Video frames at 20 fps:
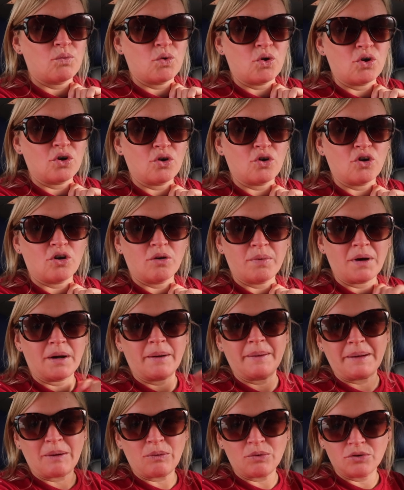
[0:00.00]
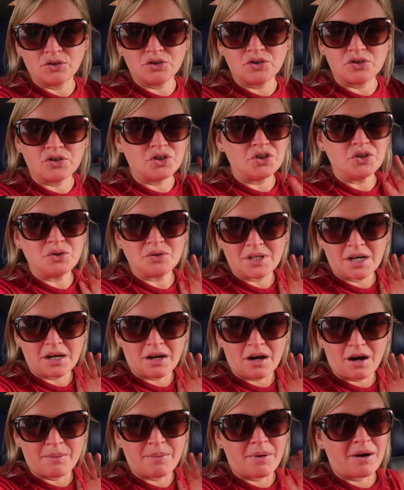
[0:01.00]
walk up. And I wouldn't just use their
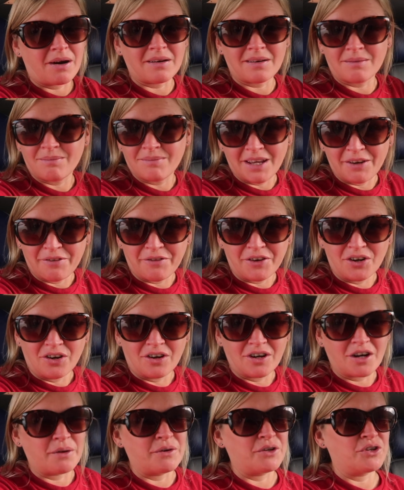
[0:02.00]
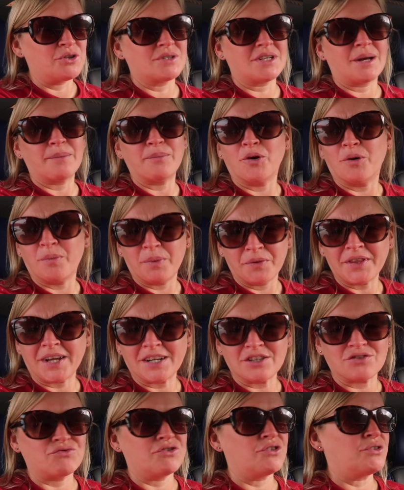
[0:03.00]
car park if you're not going to use their pub.
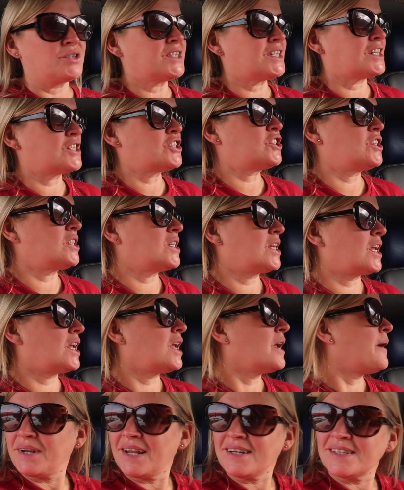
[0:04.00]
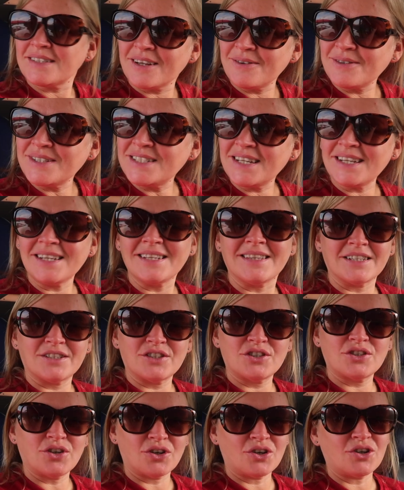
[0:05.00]
That's rude, that's cheeky. Well, let's go and see the
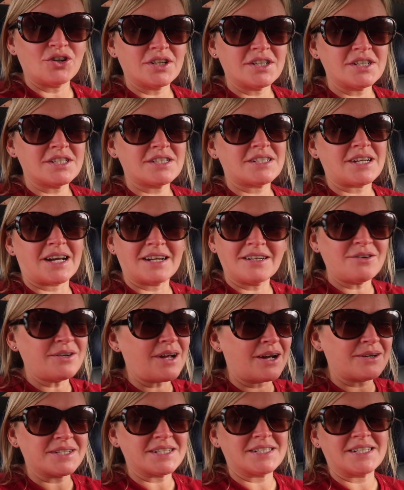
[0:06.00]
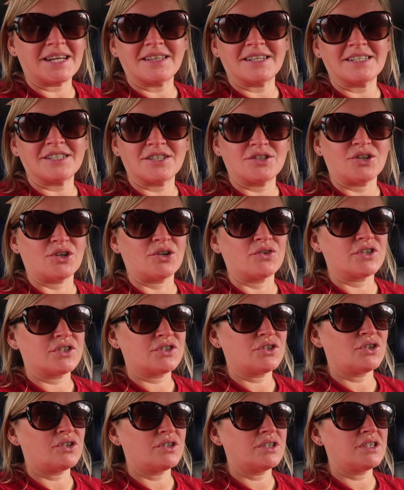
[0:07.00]
tallest, I don't know how to say this at all, the
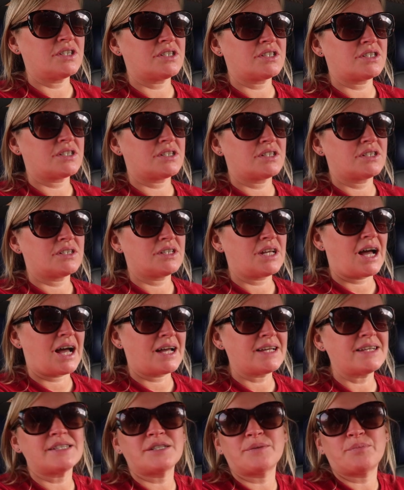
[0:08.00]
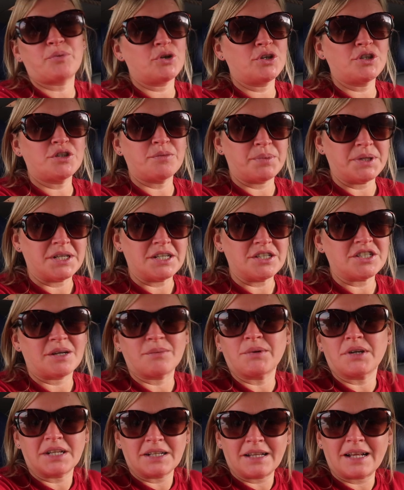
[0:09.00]
tallest, the highest point beach. I'm
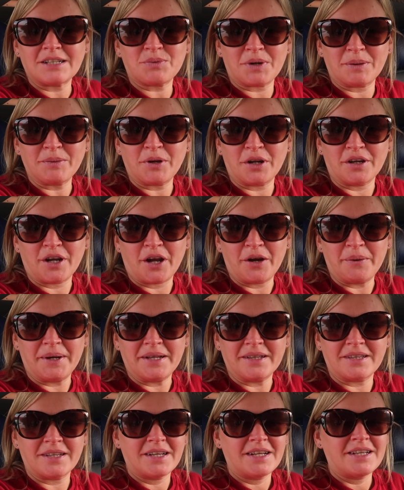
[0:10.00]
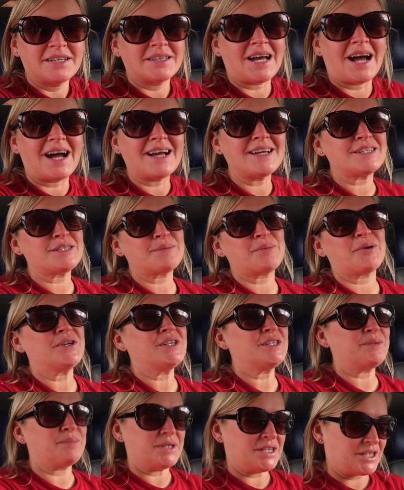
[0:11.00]
gonna, that's what I'm gonna go with. The highest
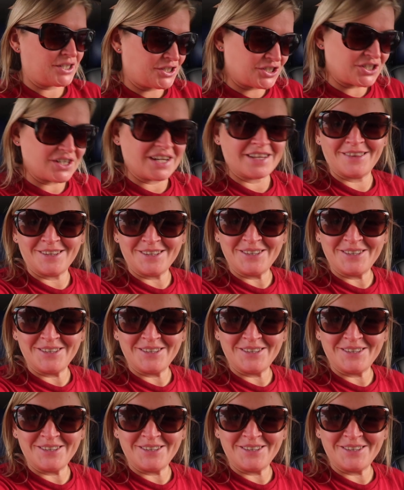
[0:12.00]
point beach in